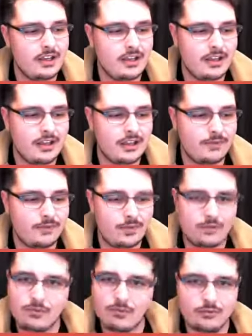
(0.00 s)
if
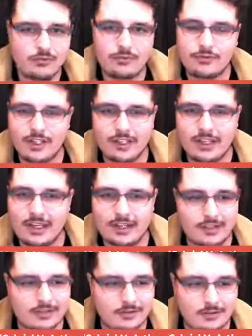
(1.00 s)
you feel
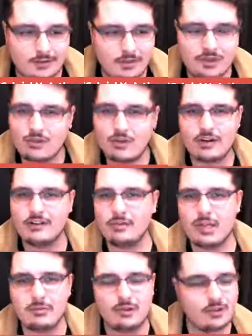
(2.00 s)
like the majority of
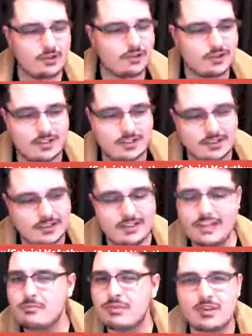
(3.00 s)
people are just
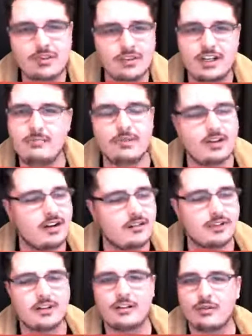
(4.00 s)
asleep, they're sheep, they're
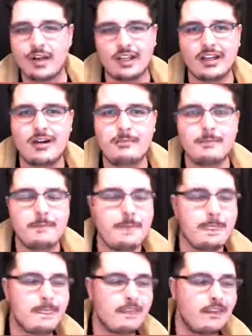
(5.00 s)
never going to wake up,
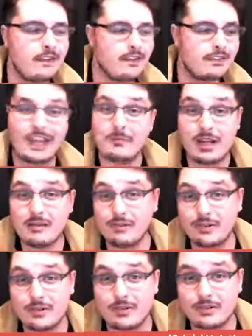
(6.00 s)
that might be
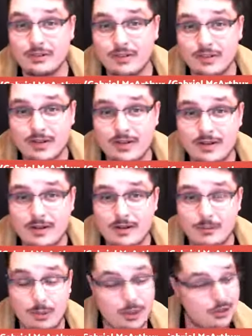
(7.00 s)
true,
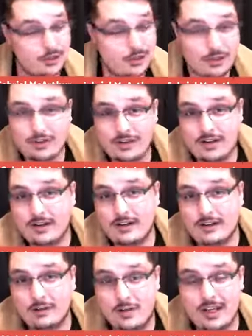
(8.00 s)
but you certainly aren't
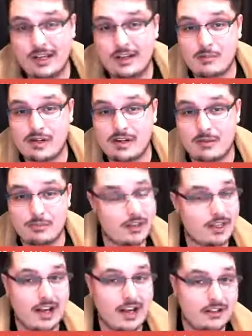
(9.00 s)
going to wake anybody up with
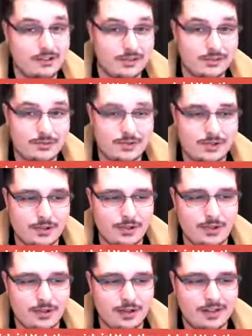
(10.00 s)
that attitude.
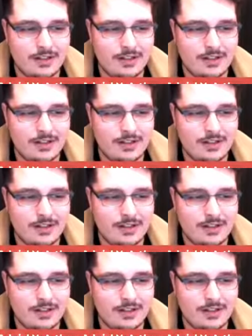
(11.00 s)
So